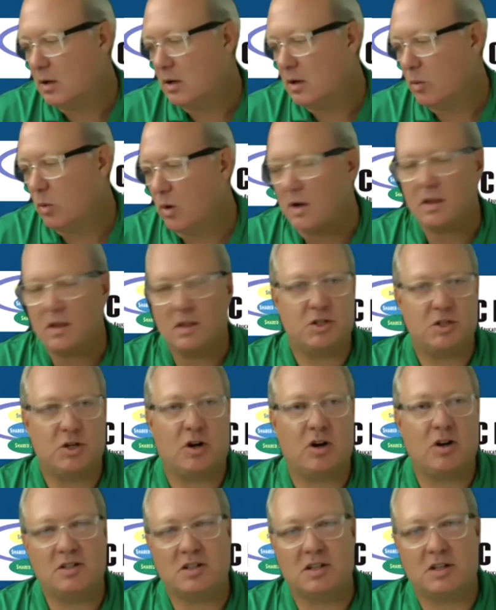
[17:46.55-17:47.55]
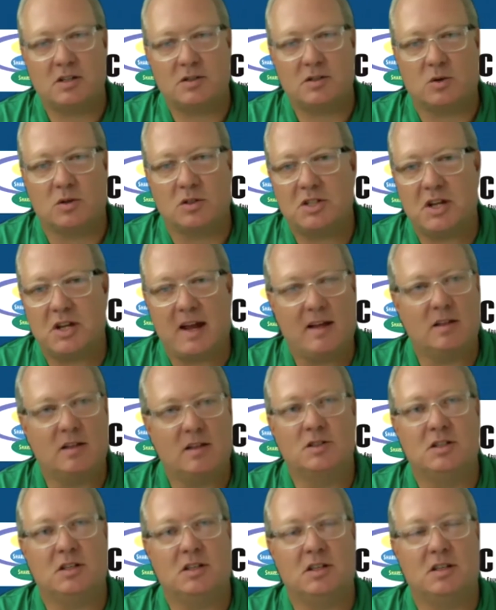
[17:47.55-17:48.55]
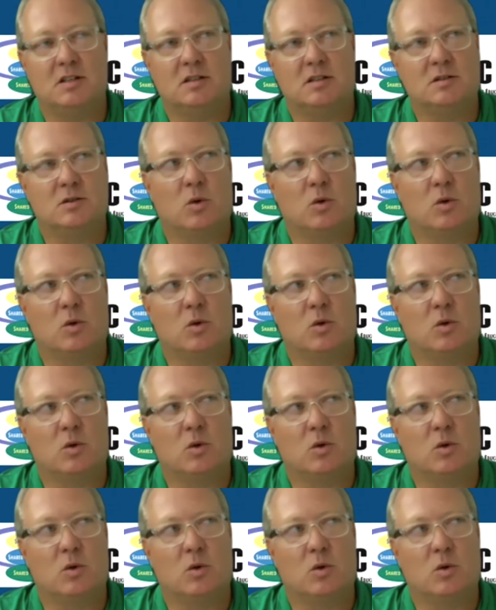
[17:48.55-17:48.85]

One of the charges or challenges